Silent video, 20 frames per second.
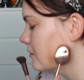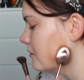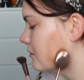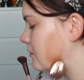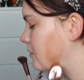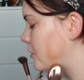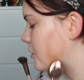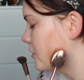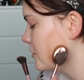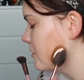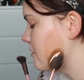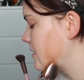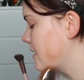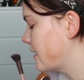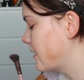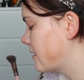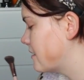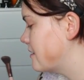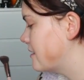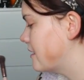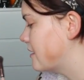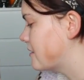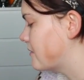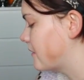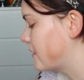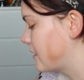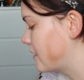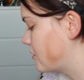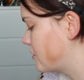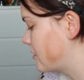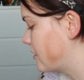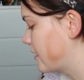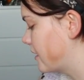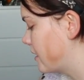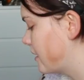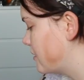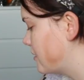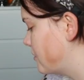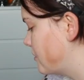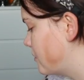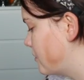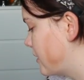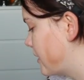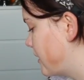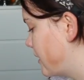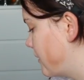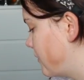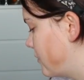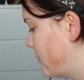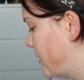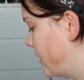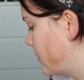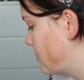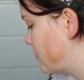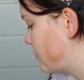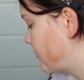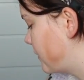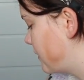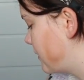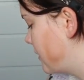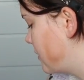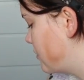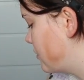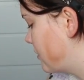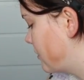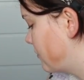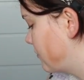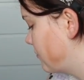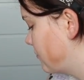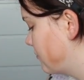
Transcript: Well, you can use that concealer foundation, like I do, or I can give you actual foundation.